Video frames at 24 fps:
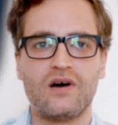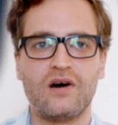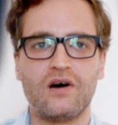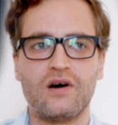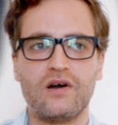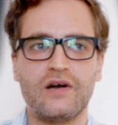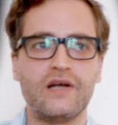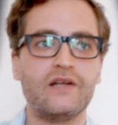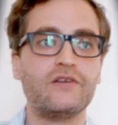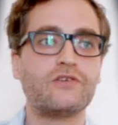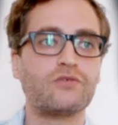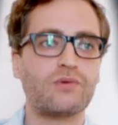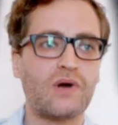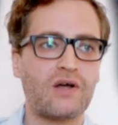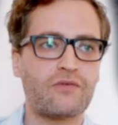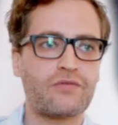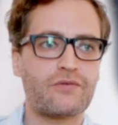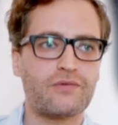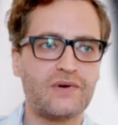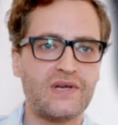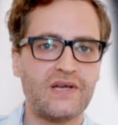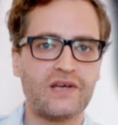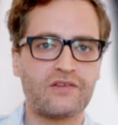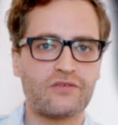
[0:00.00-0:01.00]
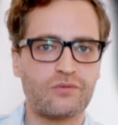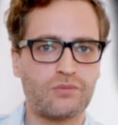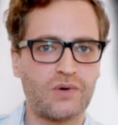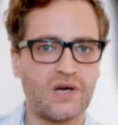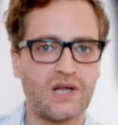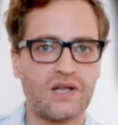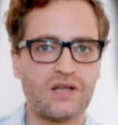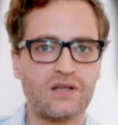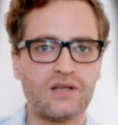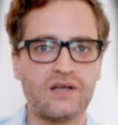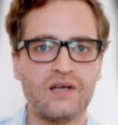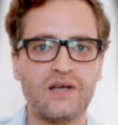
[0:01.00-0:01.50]
or in 12.3 as
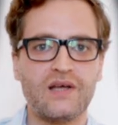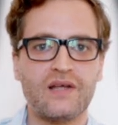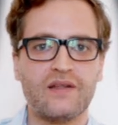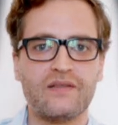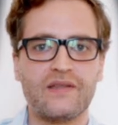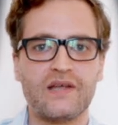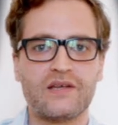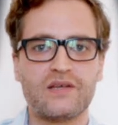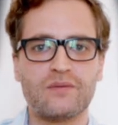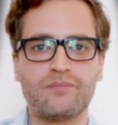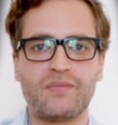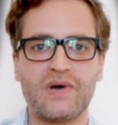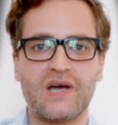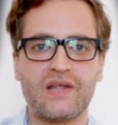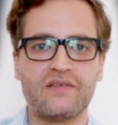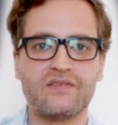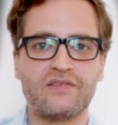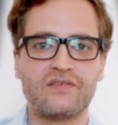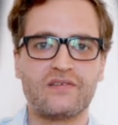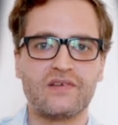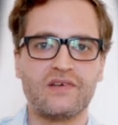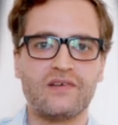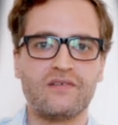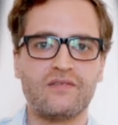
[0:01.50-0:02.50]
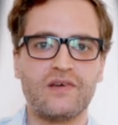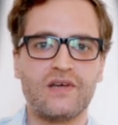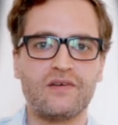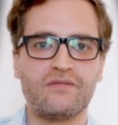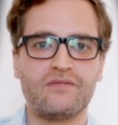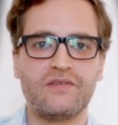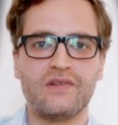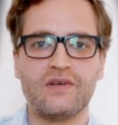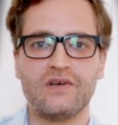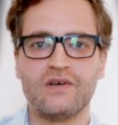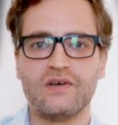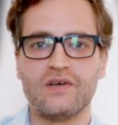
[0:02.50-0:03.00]
well. That depends
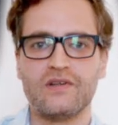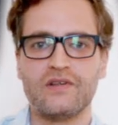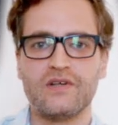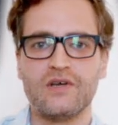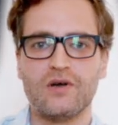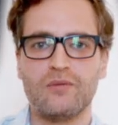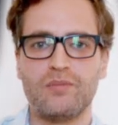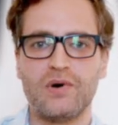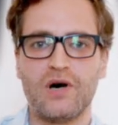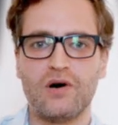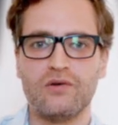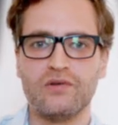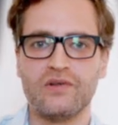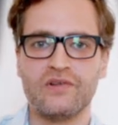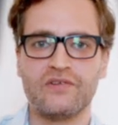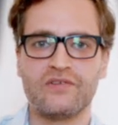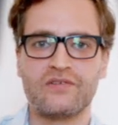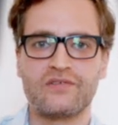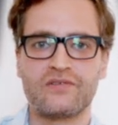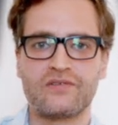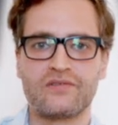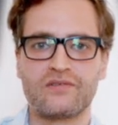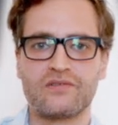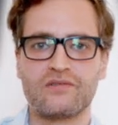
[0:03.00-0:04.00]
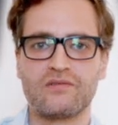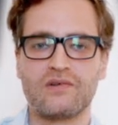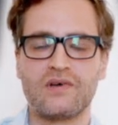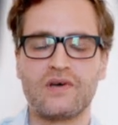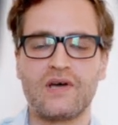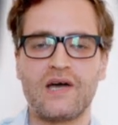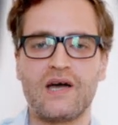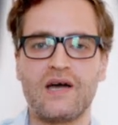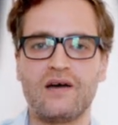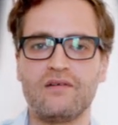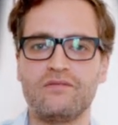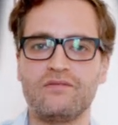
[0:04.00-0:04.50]
if the opponents
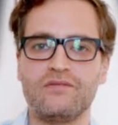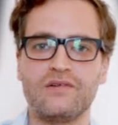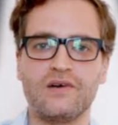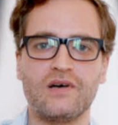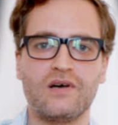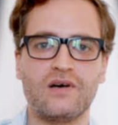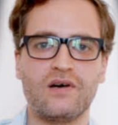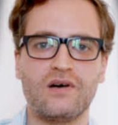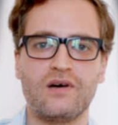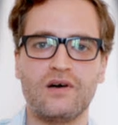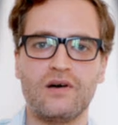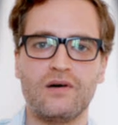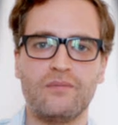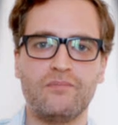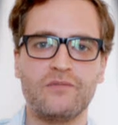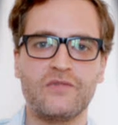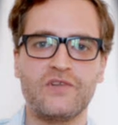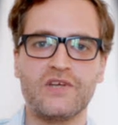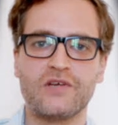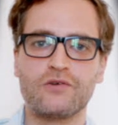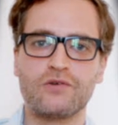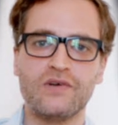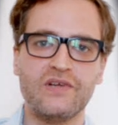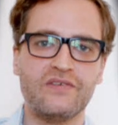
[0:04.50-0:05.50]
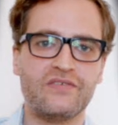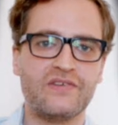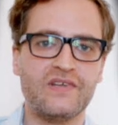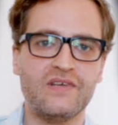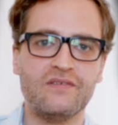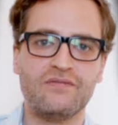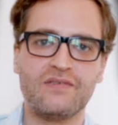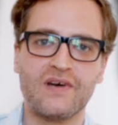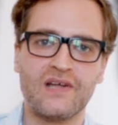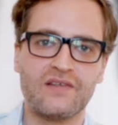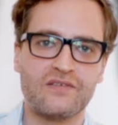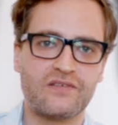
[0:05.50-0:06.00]
have decreased
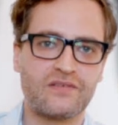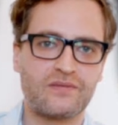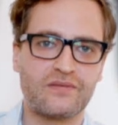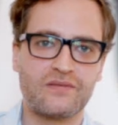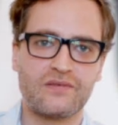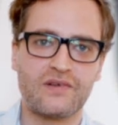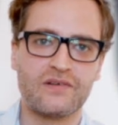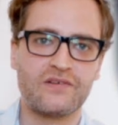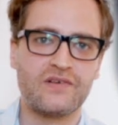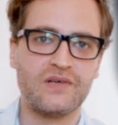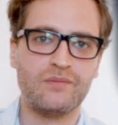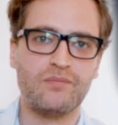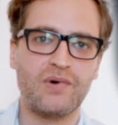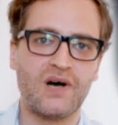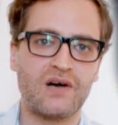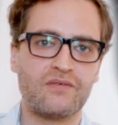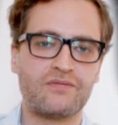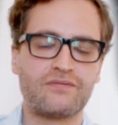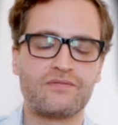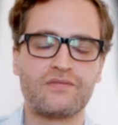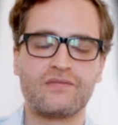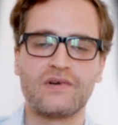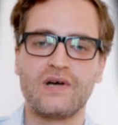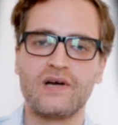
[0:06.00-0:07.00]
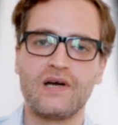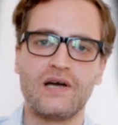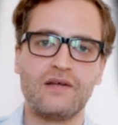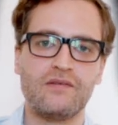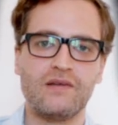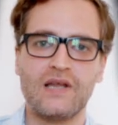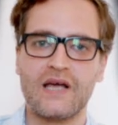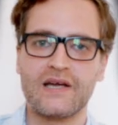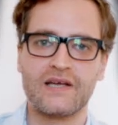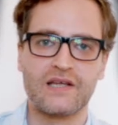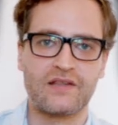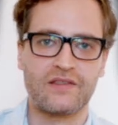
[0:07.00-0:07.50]
defense debuff
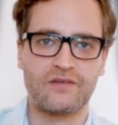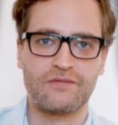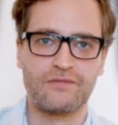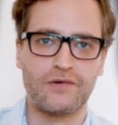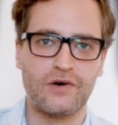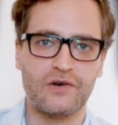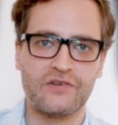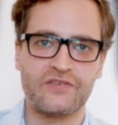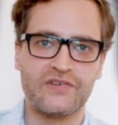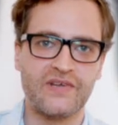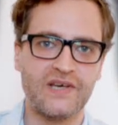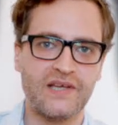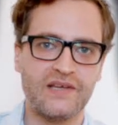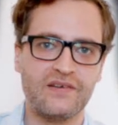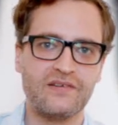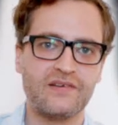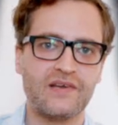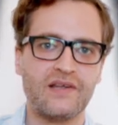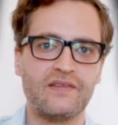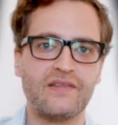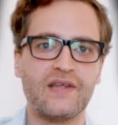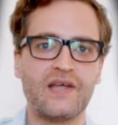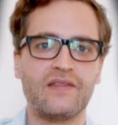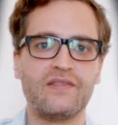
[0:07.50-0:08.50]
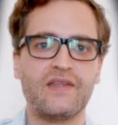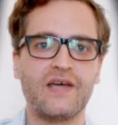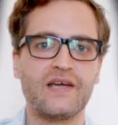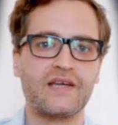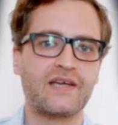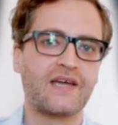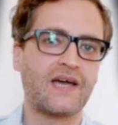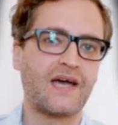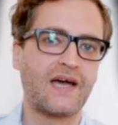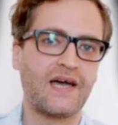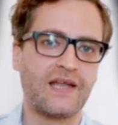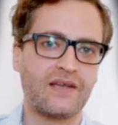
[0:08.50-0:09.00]
like at the first hit, and then they
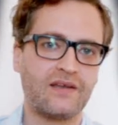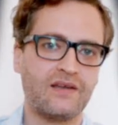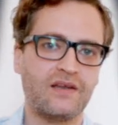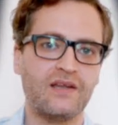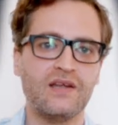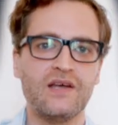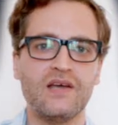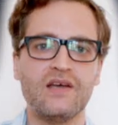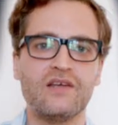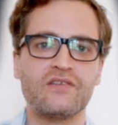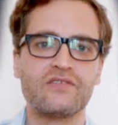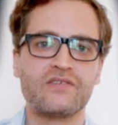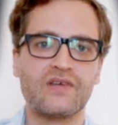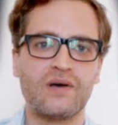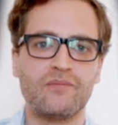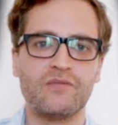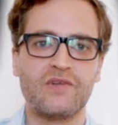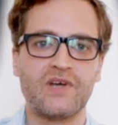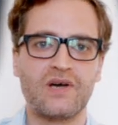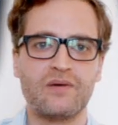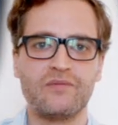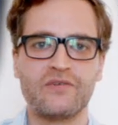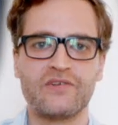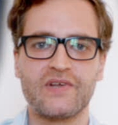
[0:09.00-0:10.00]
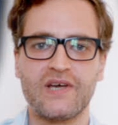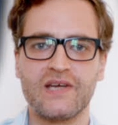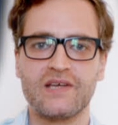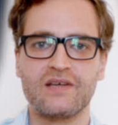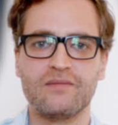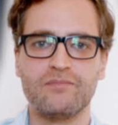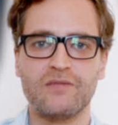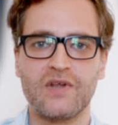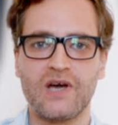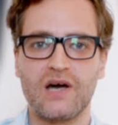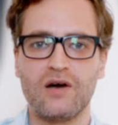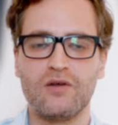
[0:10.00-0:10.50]
can sometimes take
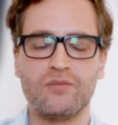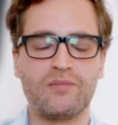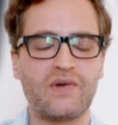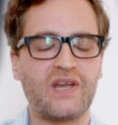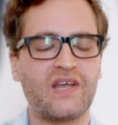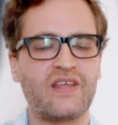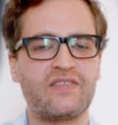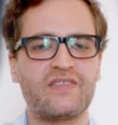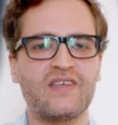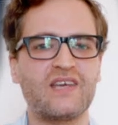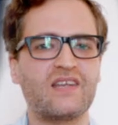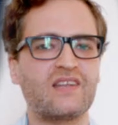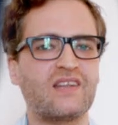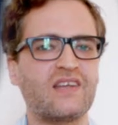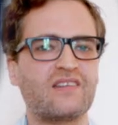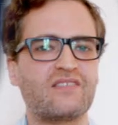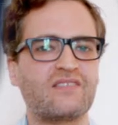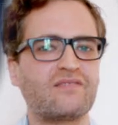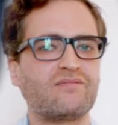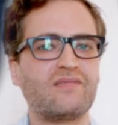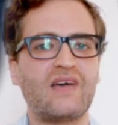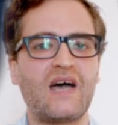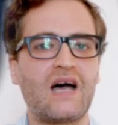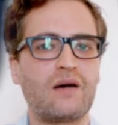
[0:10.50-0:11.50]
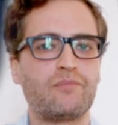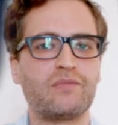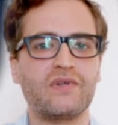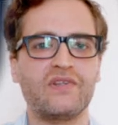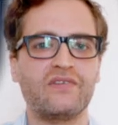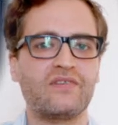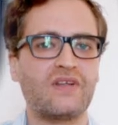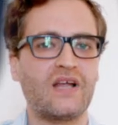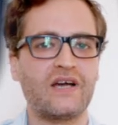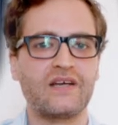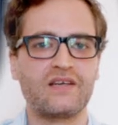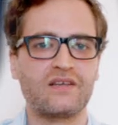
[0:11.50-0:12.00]
him down, but I think that
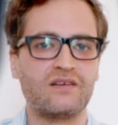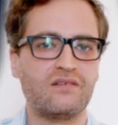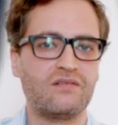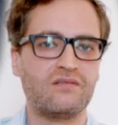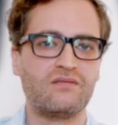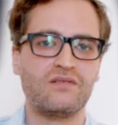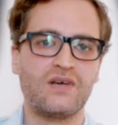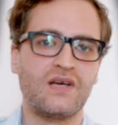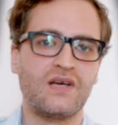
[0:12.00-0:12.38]
happens like in